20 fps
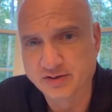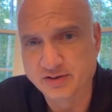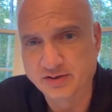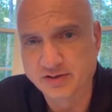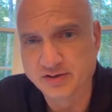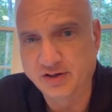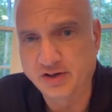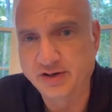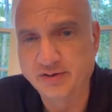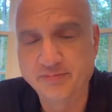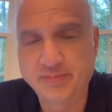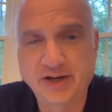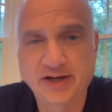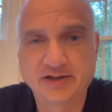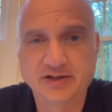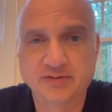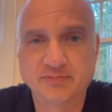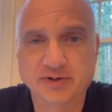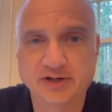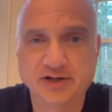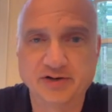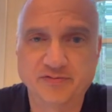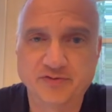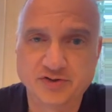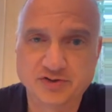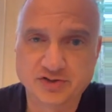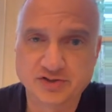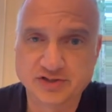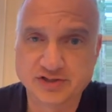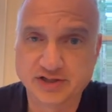not impacted by
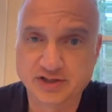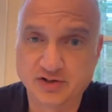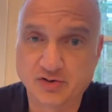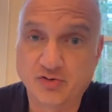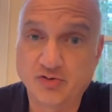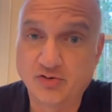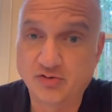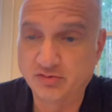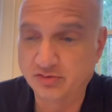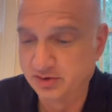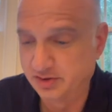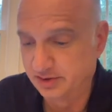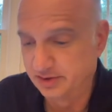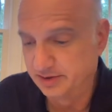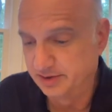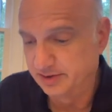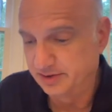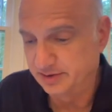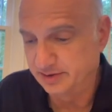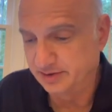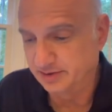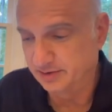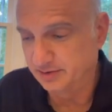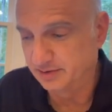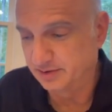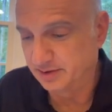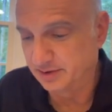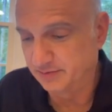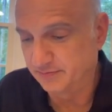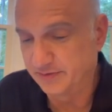inefficiency at all
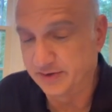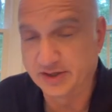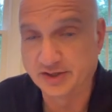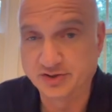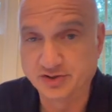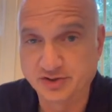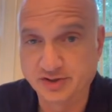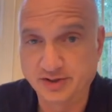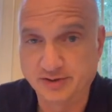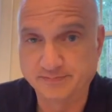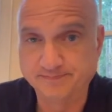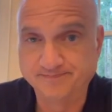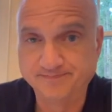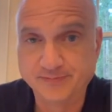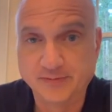in VHDL.